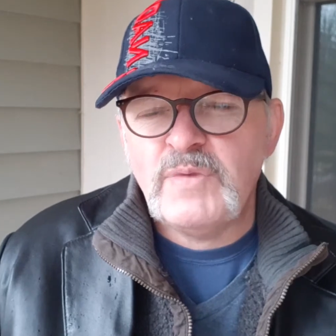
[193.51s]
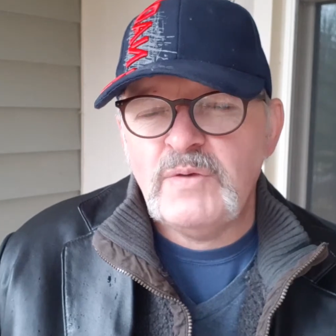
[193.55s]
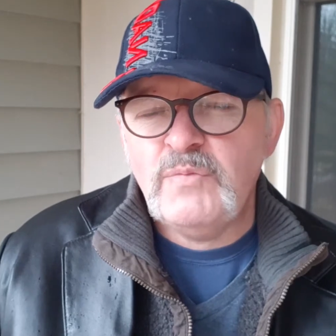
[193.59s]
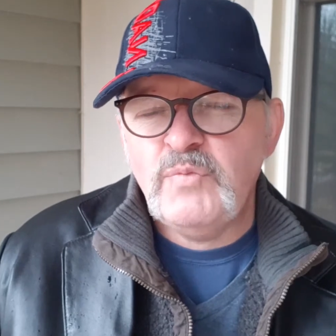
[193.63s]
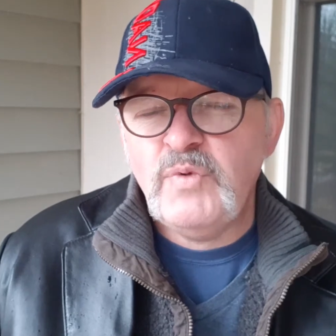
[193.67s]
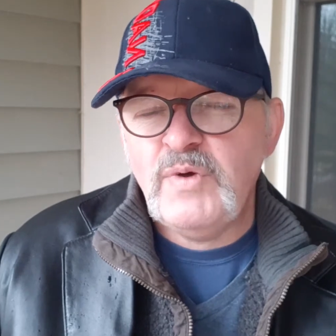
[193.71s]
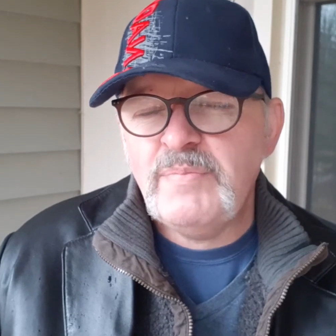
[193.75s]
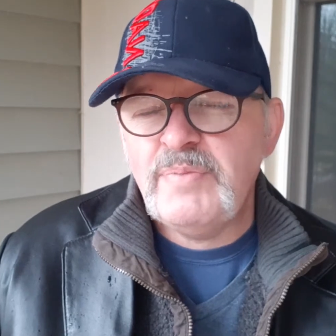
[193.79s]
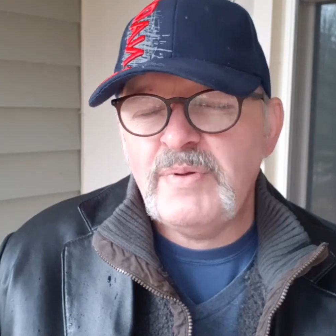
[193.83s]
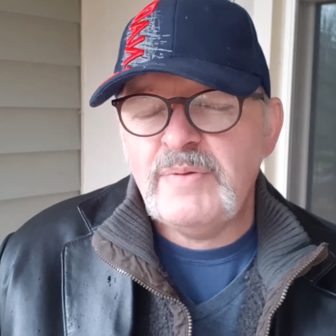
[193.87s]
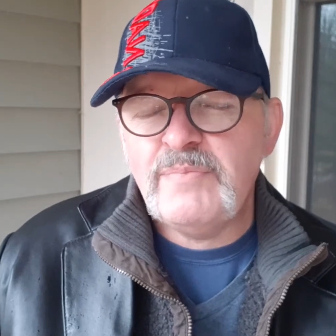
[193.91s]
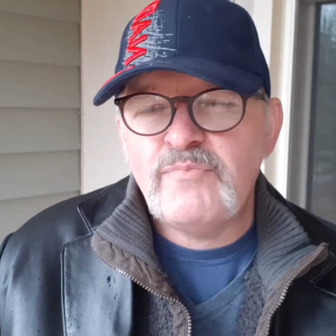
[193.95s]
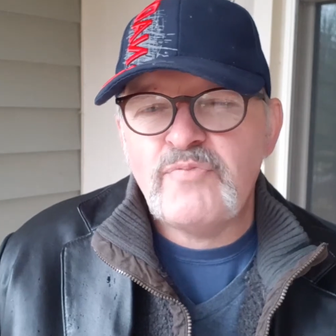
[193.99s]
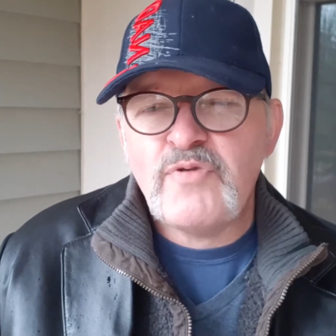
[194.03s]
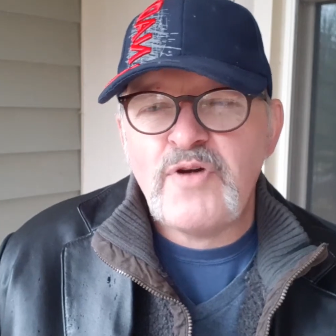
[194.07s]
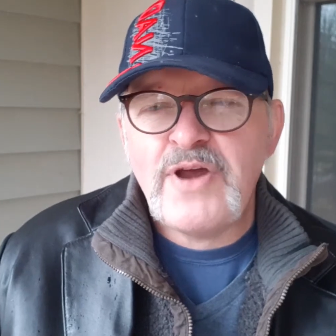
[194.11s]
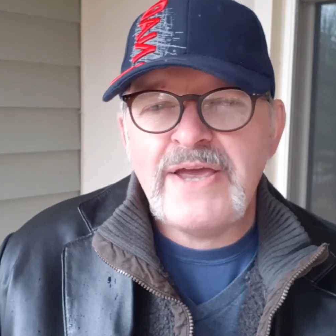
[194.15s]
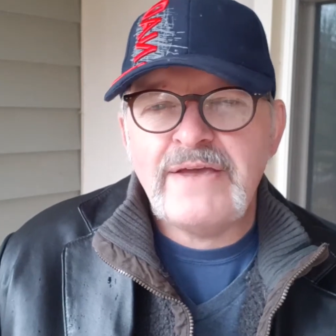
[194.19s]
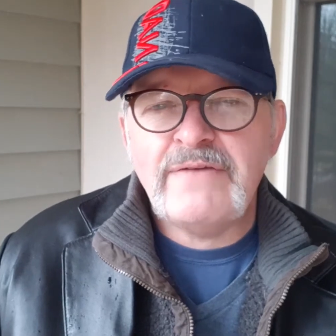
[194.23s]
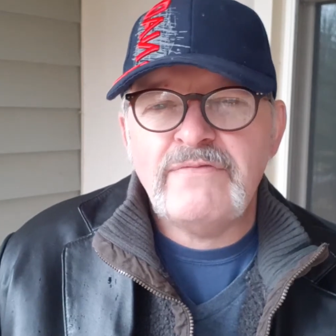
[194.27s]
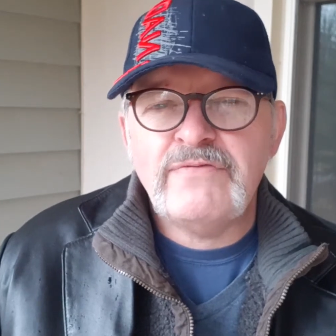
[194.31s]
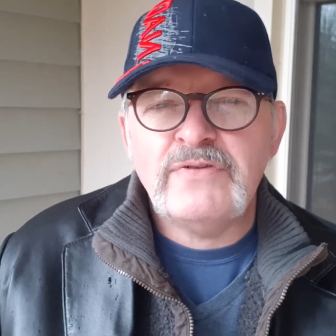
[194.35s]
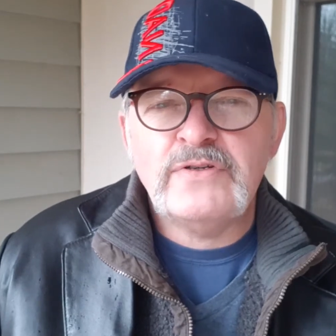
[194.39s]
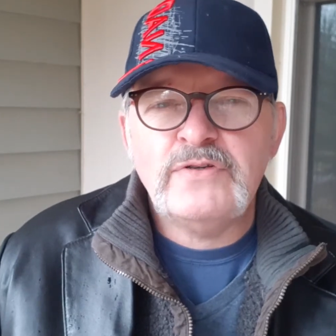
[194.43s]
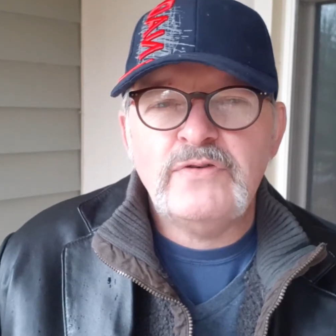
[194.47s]
we've been
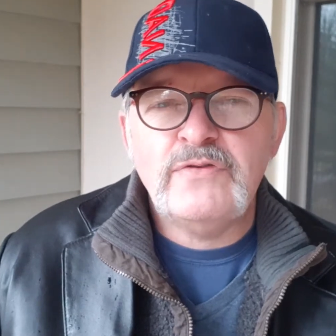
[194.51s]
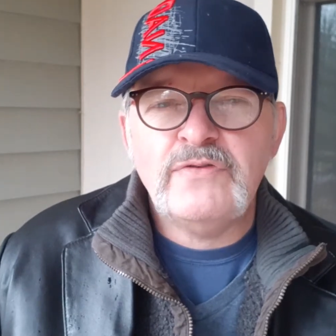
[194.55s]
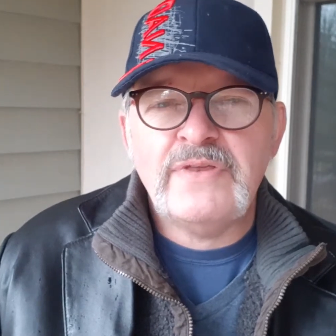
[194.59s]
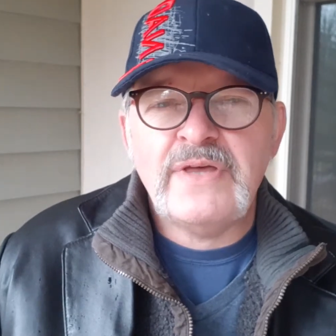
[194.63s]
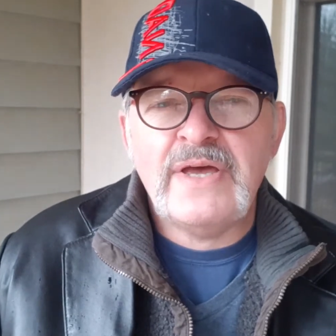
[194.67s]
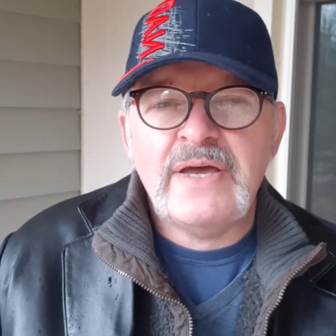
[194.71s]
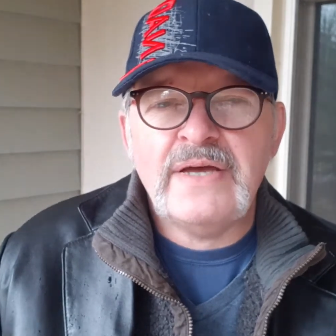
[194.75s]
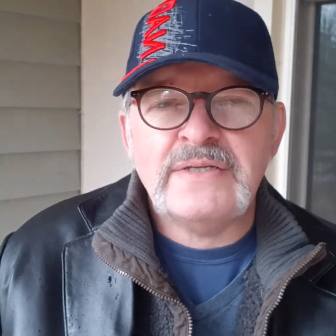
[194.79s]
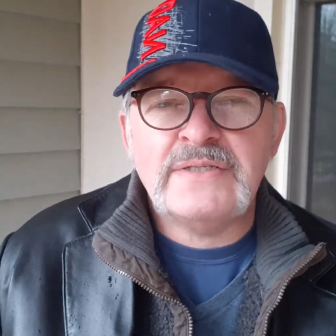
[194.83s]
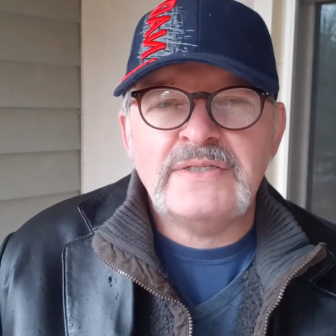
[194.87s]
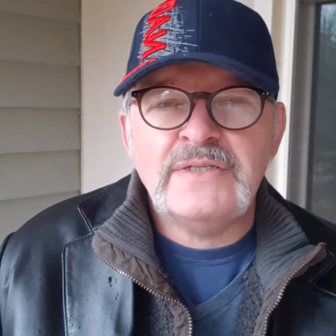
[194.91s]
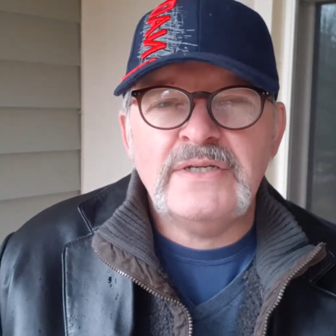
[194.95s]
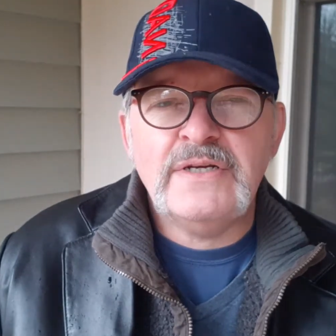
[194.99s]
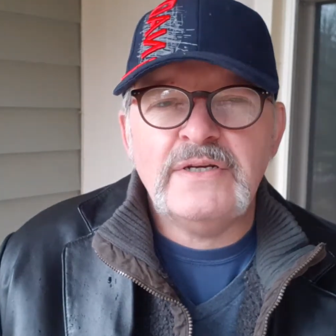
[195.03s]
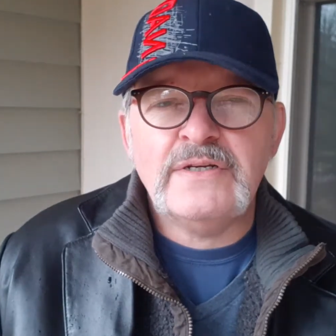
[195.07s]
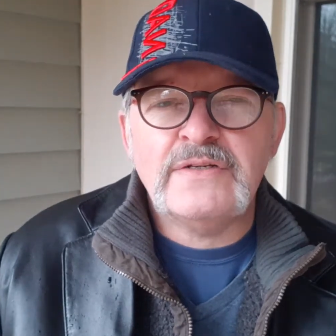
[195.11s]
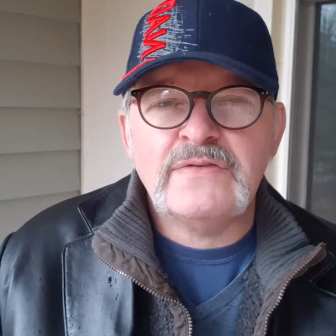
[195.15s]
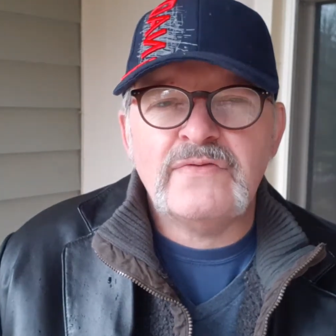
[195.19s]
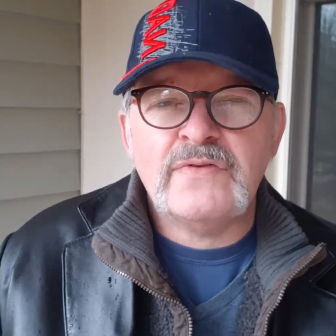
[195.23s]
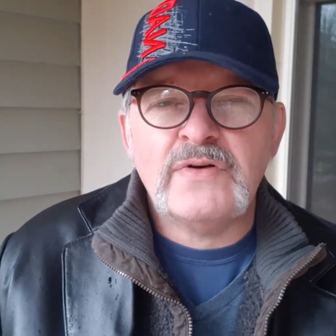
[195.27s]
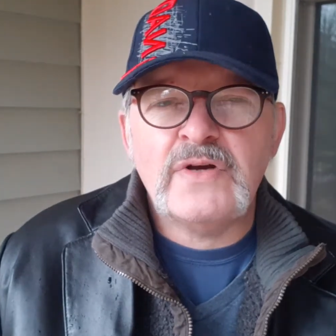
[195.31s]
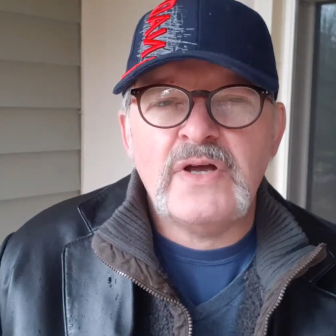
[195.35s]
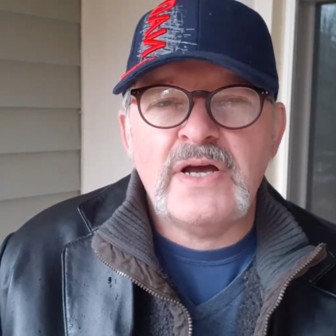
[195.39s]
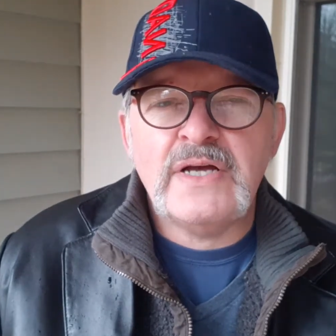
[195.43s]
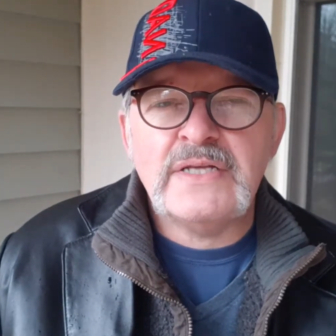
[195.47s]
praying for 2,000 years
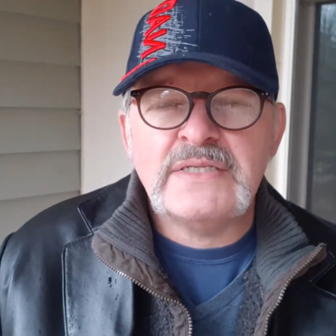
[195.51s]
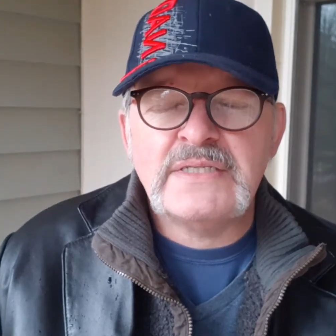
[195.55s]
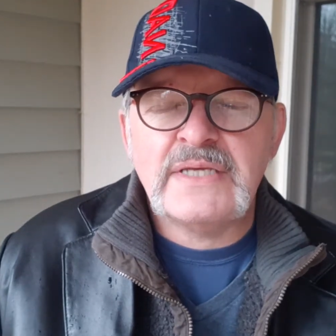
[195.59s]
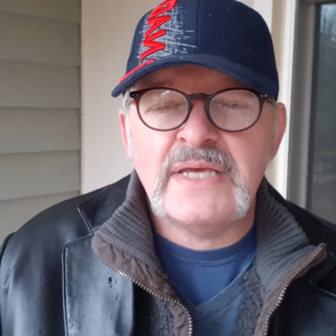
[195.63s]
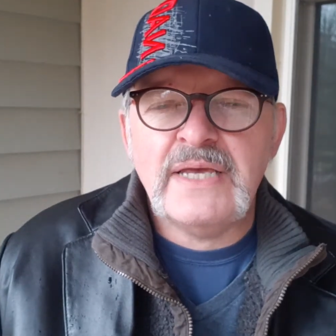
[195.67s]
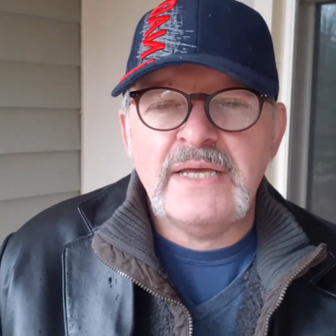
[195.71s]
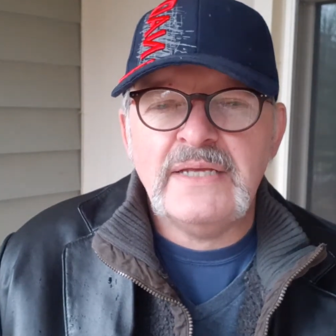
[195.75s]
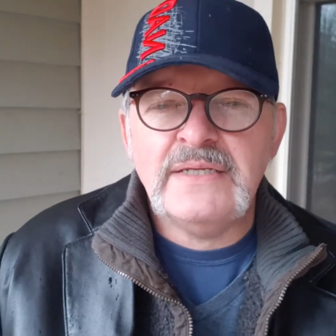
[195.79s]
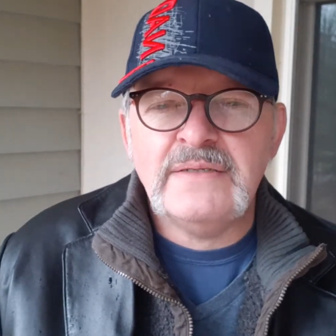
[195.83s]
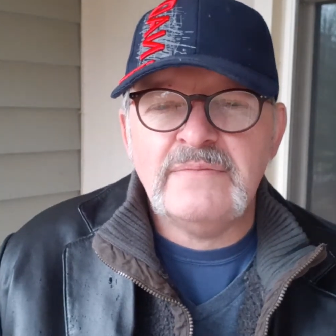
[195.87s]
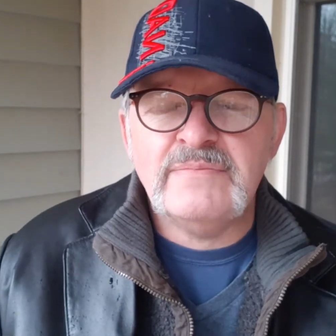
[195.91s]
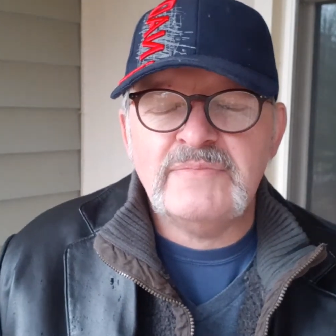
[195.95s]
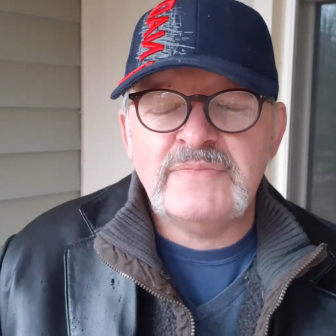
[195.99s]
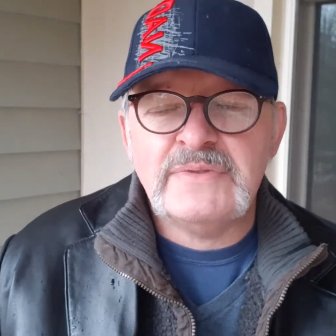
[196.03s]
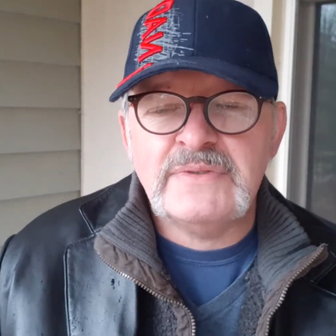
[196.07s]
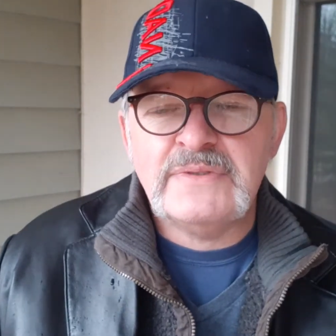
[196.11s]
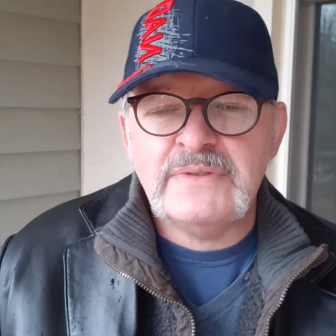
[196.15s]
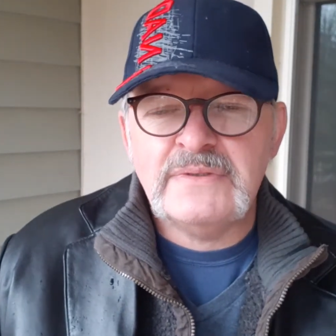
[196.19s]
for God's kingdom